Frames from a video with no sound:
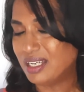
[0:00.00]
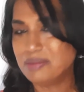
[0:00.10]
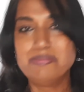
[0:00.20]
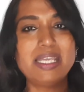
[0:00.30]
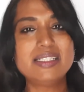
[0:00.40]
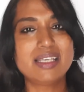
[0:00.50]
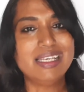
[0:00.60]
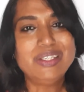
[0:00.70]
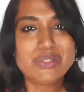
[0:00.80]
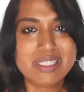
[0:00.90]
Basically,
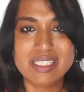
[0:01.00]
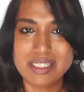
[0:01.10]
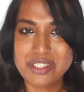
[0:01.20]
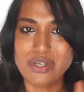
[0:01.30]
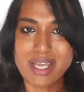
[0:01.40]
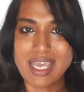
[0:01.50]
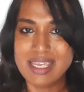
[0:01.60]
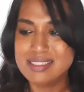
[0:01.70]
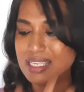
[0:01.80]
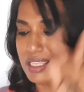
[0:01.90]
you dirt your
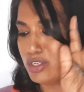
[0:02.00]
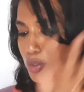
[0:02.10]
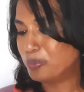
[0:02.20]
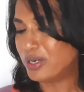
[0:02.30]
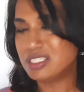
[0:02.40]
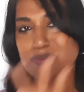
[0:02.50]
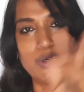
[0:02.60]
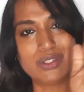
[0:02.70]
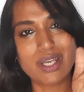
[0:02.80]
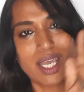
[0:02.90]
hands and then you press
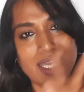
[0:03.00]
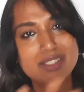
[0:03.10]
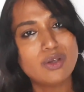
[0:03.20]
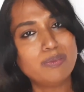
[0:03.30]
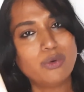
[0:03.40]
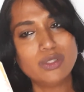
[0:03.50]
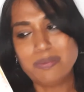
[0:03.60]
both your hands on both